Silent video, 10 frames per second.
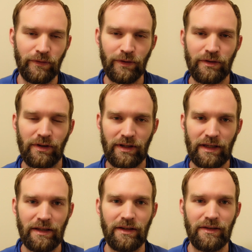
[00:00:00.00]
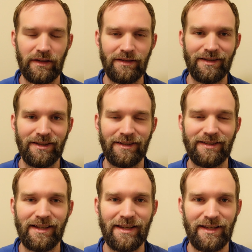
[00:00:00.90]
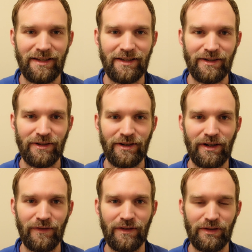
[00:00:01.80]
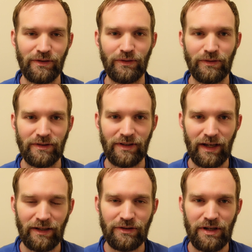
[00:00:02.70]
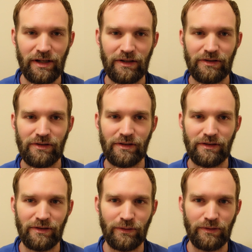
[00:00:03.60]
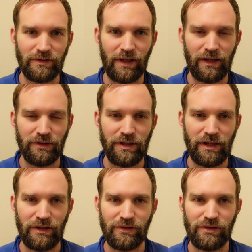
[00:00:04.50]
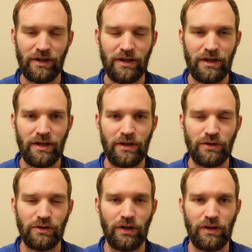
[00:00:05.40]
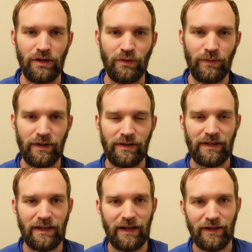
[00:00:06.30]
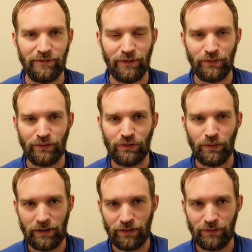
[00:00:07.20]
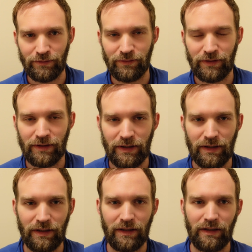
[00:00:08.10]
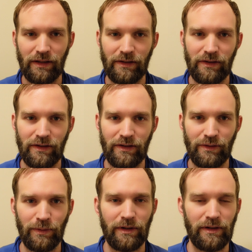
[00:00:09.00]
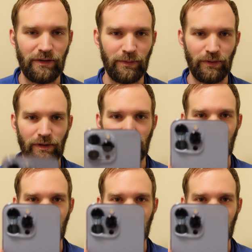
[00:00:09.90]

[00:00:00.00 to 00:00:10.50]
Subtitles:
first thing is this is the second year of this new design change. This new design change started with the iPhone 12. This is where it's more